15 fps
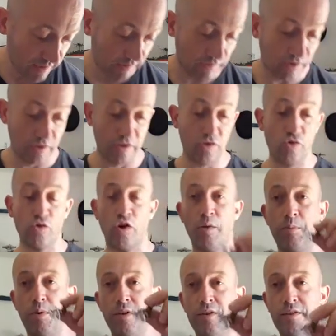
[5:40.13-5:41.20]
If I
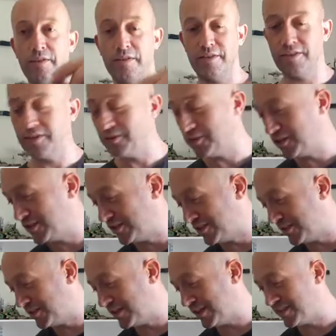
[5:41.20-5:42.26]
drop, I'm not going to
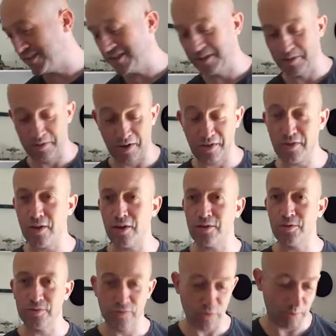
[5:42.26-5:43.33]
do it, I know you're going, oh,
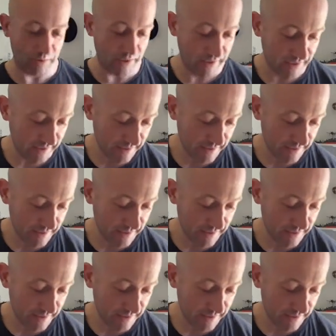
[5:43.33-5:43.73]
go on, drop it.